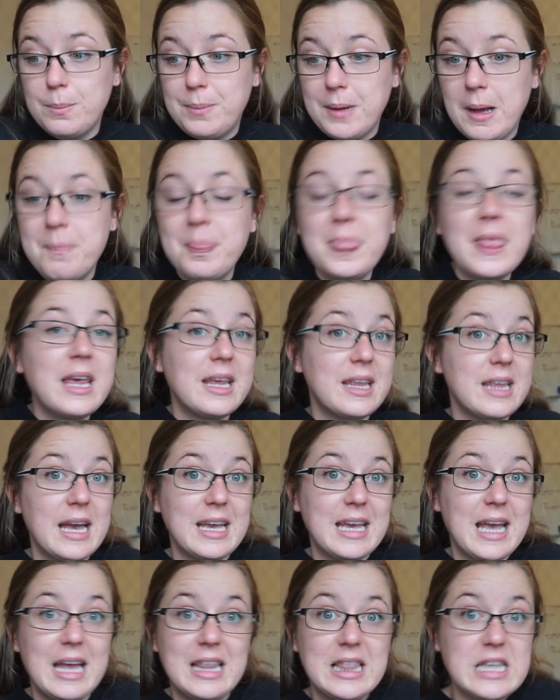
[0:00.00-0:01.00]
But
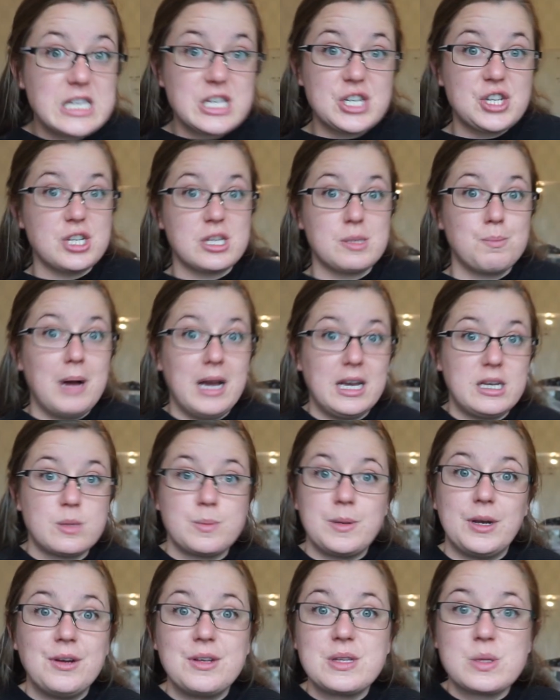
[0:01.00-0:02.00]
again, this is just my
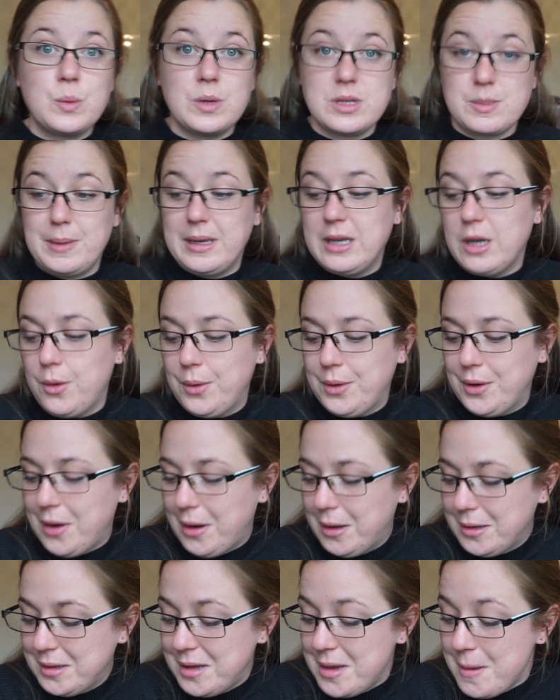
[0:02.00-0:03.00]
experience, what's been going
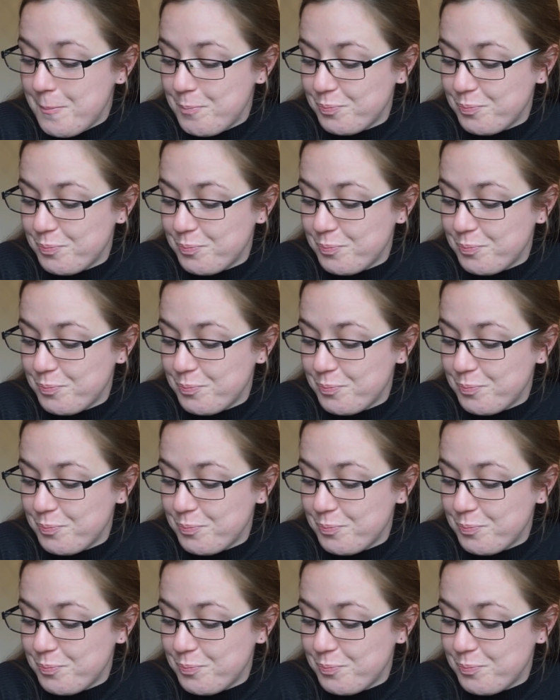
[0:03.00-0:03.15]
on.